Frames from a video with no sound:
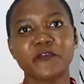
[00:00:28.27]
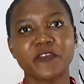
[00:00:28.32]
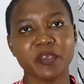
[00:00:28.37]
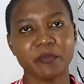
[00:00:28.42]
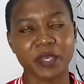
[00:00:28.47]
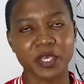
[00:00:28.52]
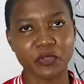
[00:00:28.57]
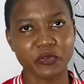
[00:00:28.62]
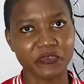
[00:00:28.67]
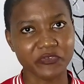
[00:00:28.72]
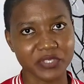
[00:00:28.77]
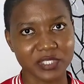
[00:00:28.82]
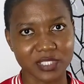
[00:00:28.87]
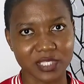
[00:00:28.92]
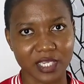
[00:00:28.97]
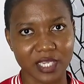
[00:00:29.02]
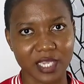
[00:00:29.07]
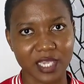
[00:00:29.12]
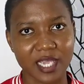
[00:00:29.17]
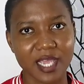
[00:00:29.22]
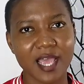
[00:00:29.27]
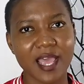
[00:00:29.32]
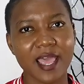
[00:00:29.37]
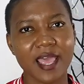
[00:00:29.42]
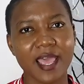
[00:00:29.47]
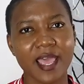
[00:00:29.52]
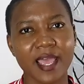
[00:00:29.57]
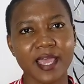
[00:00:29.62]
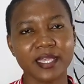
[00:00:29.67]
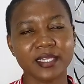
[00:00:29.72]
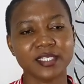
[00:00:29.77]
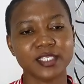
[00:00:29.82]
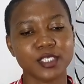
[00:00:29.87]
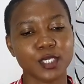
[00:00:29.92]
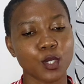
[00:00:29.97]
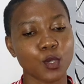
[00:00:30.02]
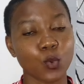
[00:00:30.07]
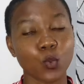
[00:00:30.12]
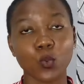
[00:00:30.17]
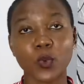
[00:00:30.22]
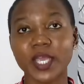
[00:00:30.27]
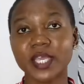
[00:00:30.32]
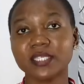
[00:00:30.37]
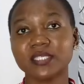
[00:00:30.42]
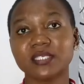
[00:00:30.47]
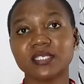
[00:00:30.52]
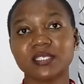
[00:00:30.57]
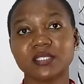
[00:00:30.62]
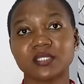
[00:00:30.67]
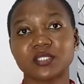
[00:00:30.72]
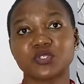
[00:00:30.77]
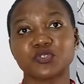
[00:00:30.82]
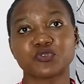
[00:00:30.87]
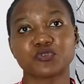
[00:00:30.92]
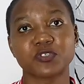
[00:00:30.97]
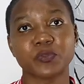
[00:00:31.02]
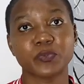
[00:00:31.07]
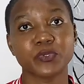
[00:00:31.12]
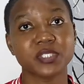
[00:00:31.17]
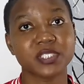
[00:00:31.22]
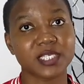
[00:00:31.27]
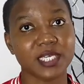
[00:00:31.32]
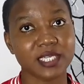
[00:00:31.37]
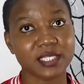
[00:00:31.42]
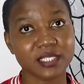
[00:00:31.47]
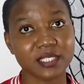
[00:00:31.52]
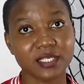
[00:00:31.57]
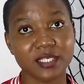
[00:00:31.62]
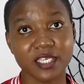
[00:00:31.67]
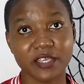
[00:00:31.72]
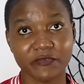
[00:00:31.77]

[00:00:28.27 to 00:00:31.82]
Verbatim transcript: female physique and weight is distributed